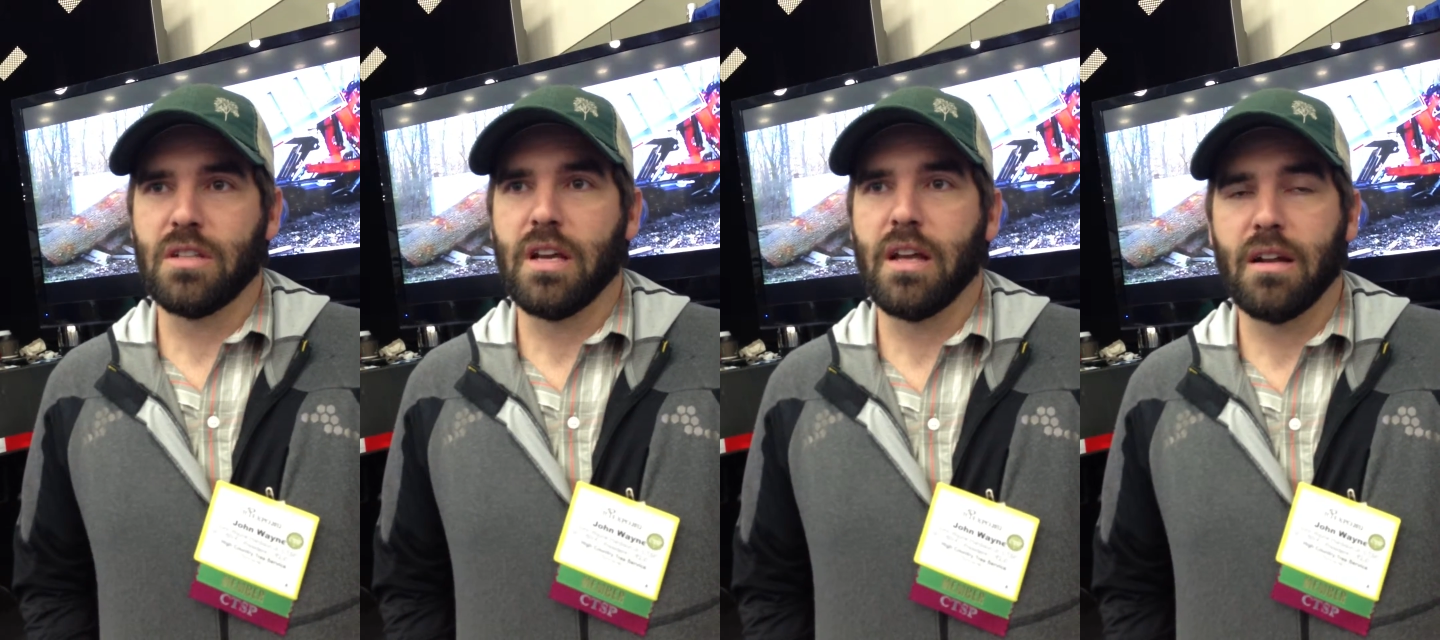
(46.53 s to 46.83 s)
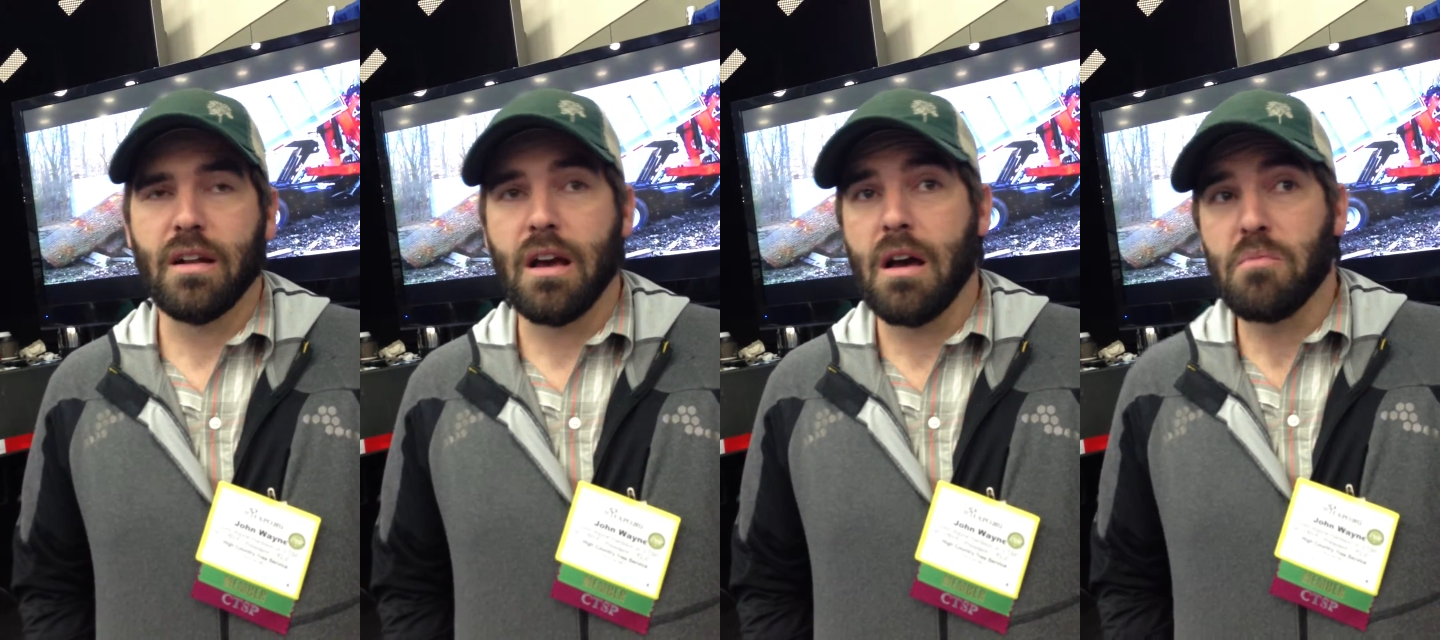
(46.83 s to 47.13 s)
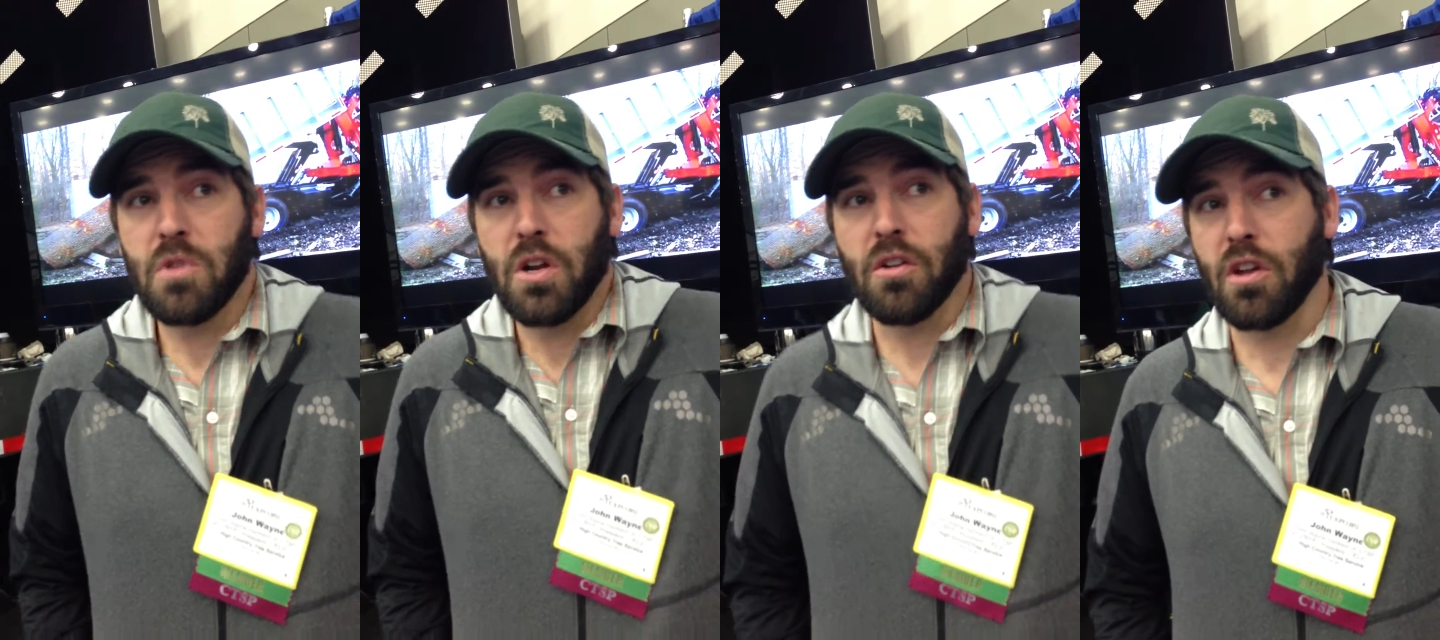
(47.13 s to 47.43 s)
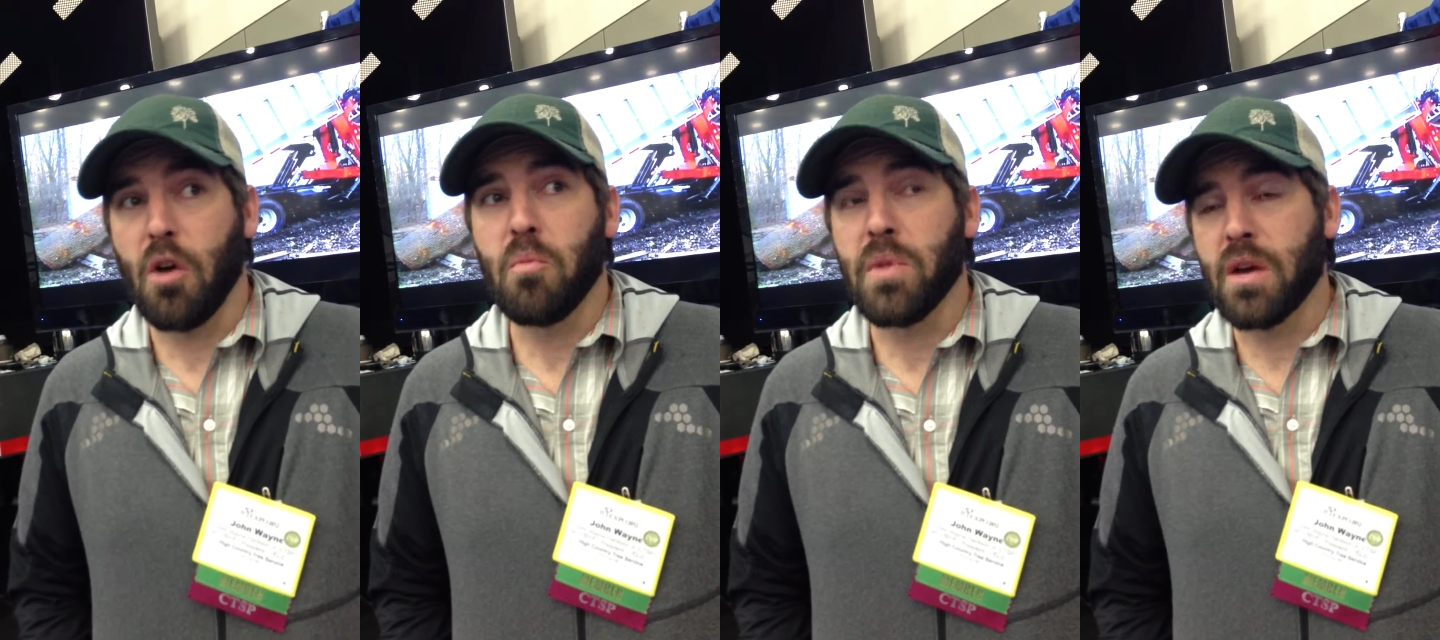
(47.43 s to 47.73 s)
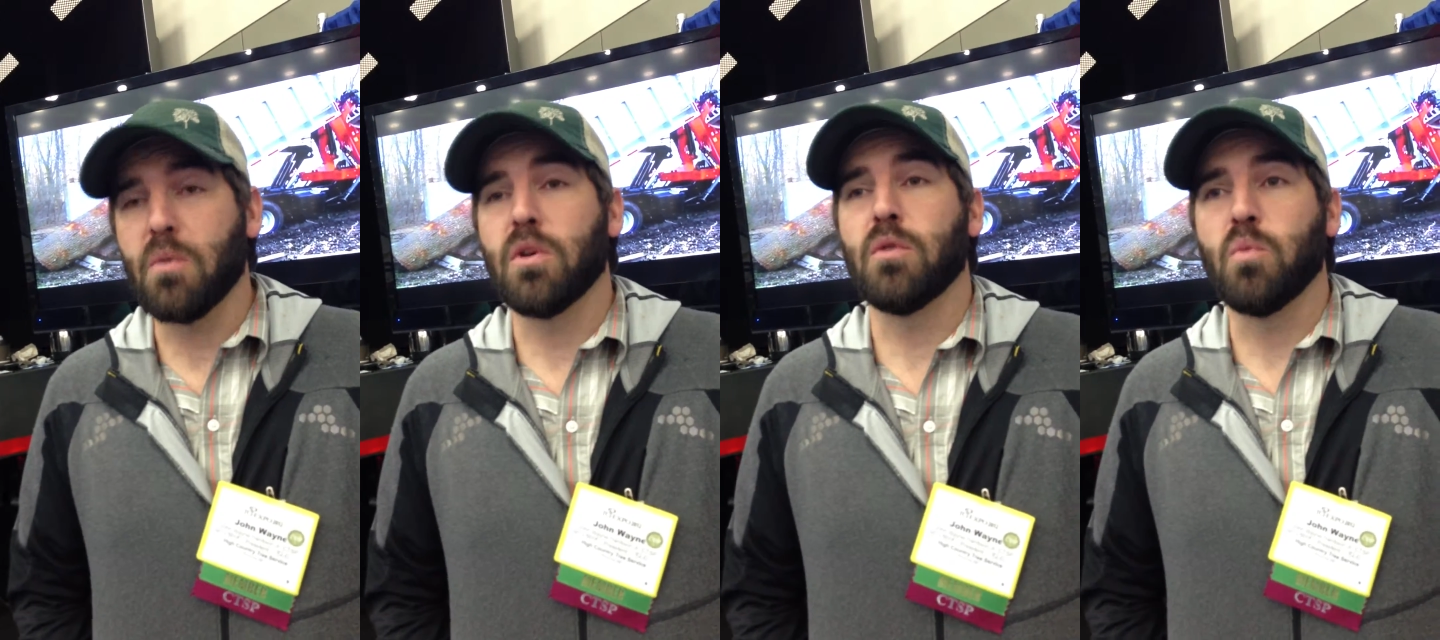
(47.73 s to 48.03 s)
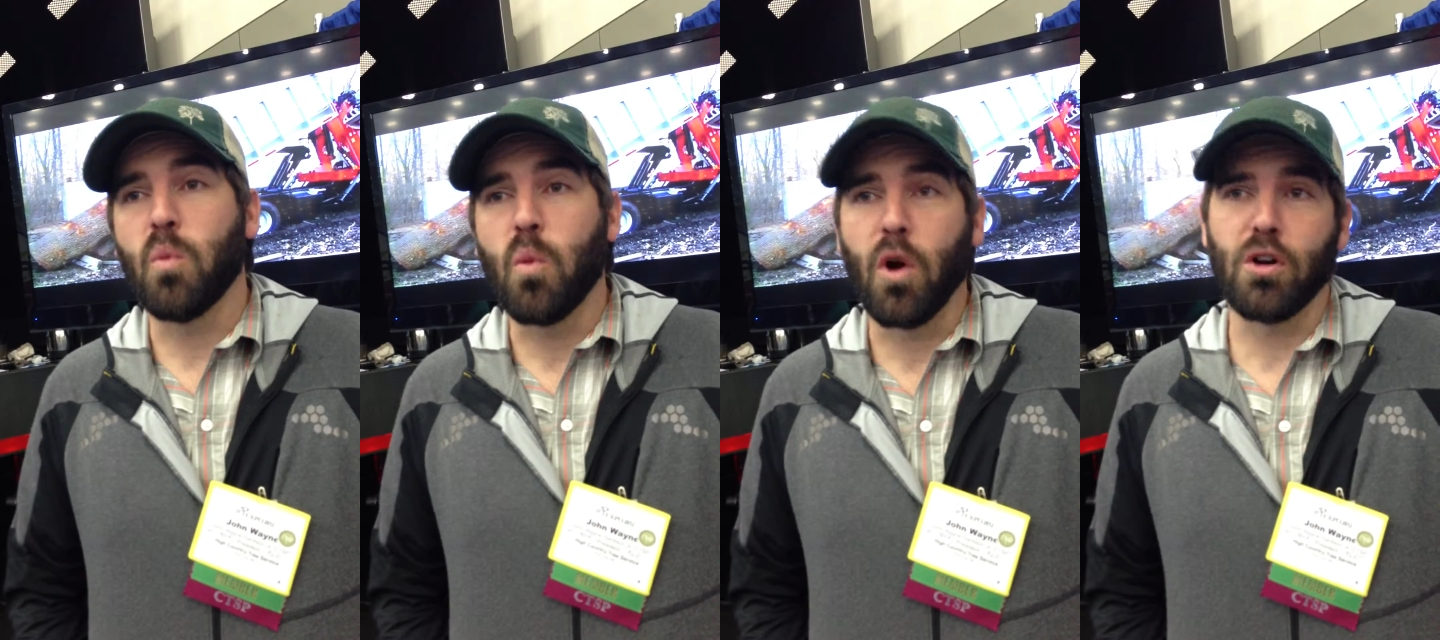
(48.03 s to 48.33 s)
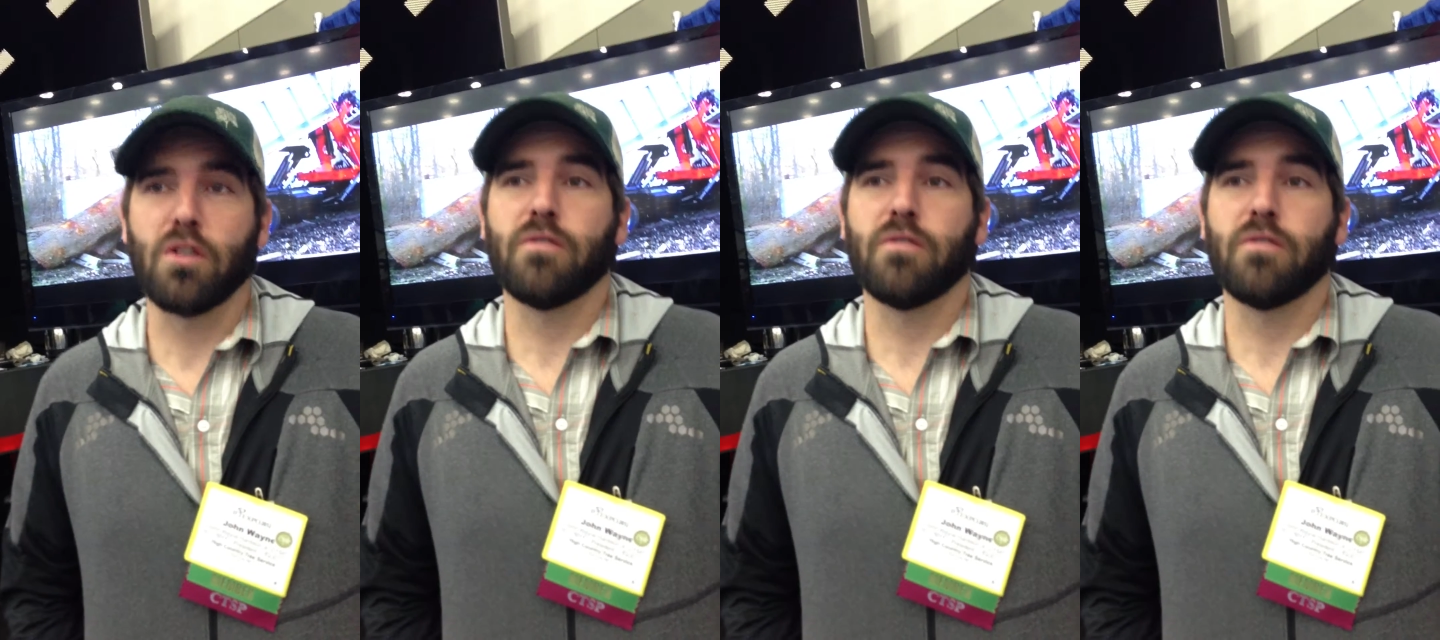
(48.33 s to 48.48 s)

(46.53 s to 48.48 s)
and told me it would work